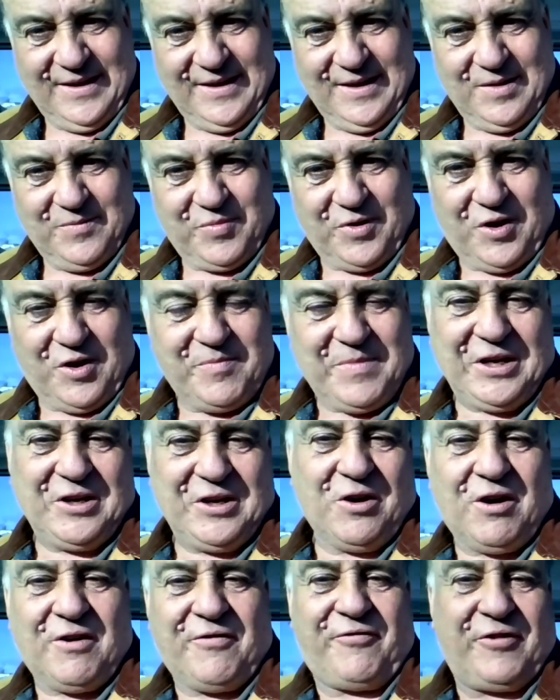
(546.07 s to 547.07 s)
Mm. But I mean,
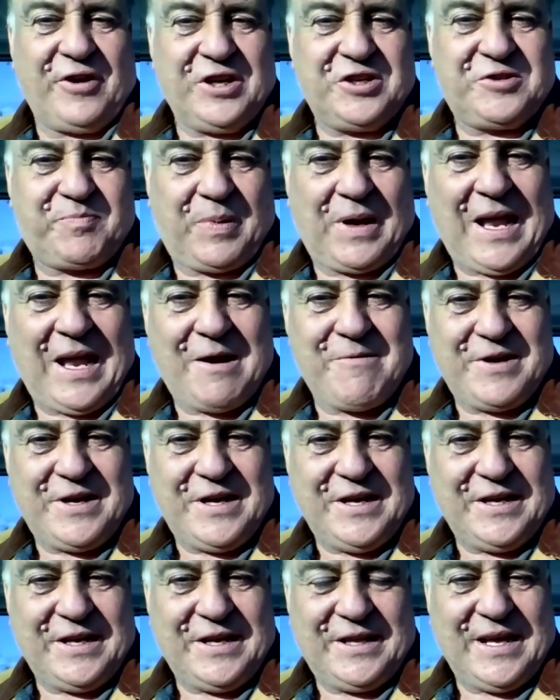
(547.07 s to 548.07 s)
our fish
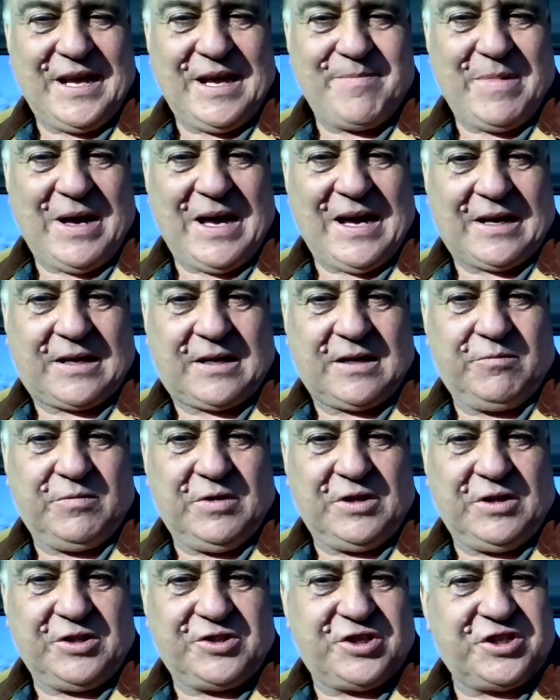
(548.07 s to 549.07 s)
ploughing into their market
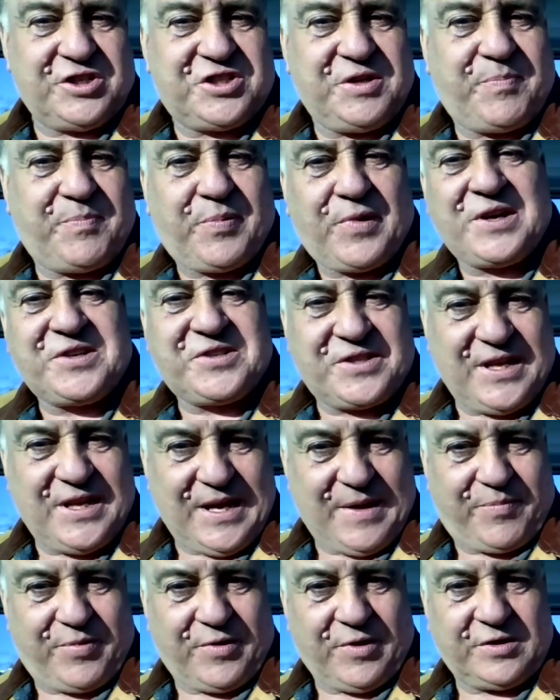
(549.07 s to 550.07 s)
will just depress
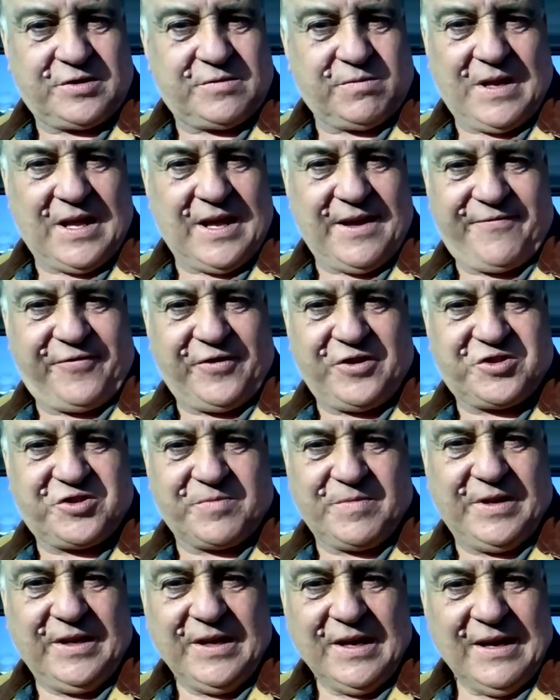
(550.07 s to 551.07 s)
their price. Well, they're
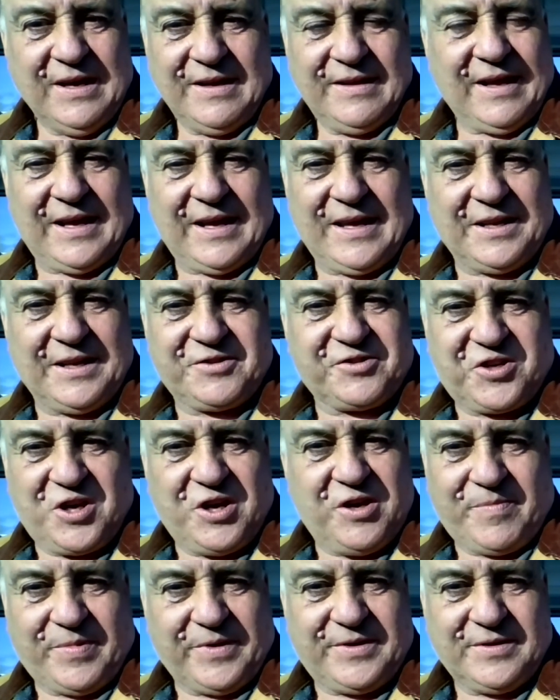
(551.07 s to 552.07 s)
fishermen; they aren't
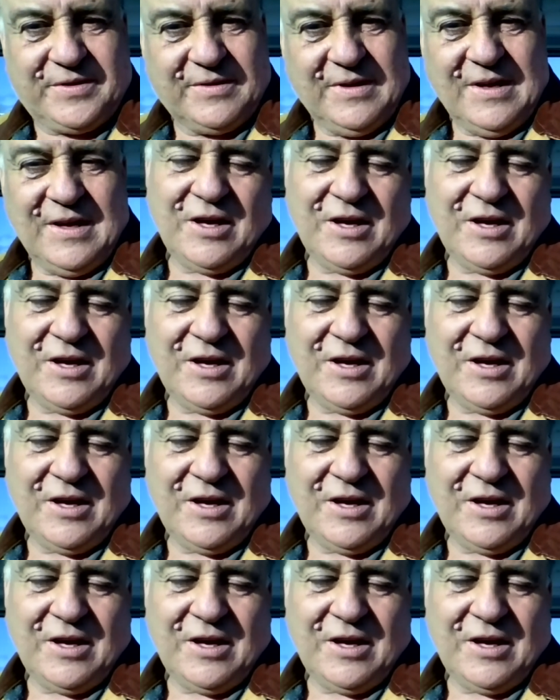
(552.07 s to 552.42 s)
stupid.